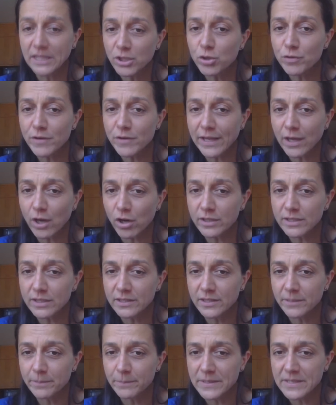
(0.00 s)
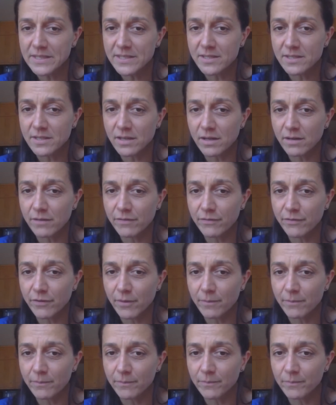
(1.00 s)
Did you record the piece
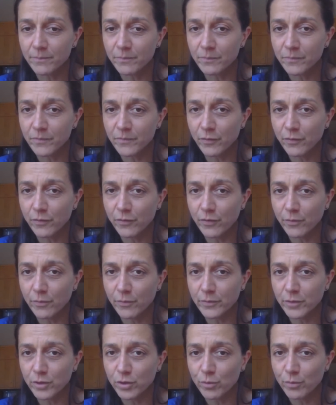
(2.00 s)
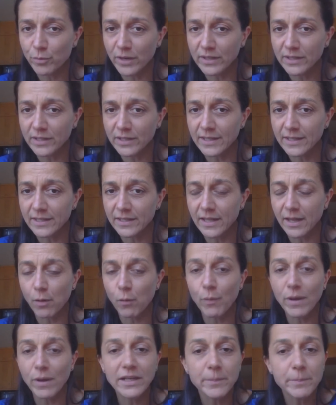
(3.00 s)
from your brother, and
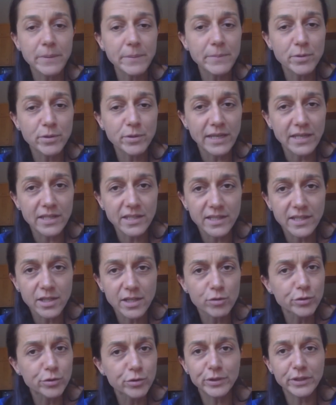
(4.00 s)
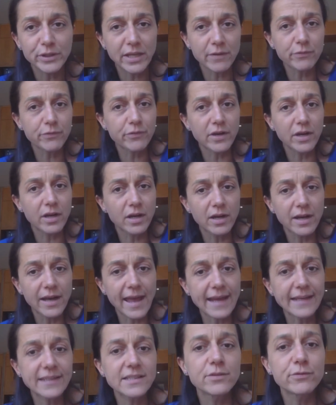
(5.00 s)
where the people can hear? Do you have
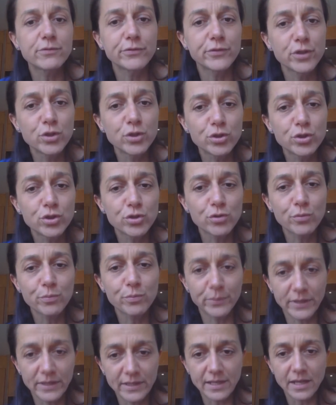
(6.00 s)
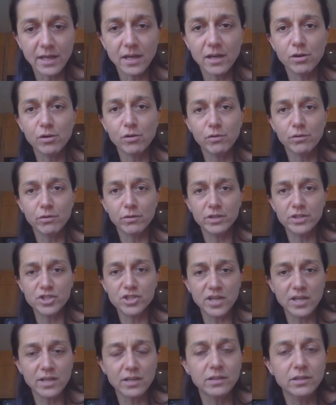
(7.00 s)
active YouTube
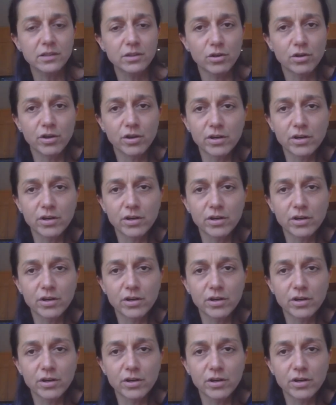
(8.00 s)
channel